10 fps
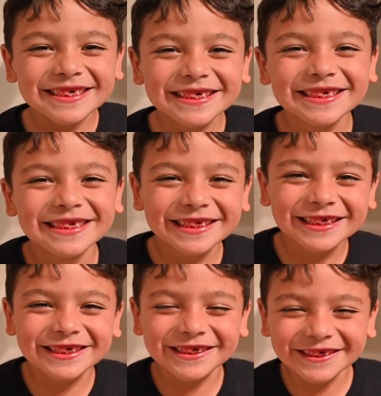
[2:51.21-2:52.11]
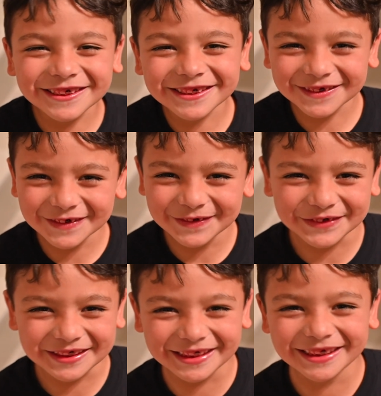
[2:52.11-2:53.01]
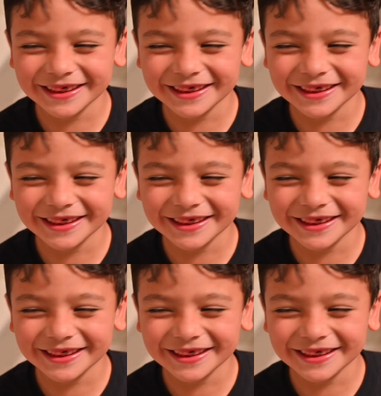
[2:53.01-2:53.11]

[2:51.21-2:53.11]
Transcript: I look so stupid.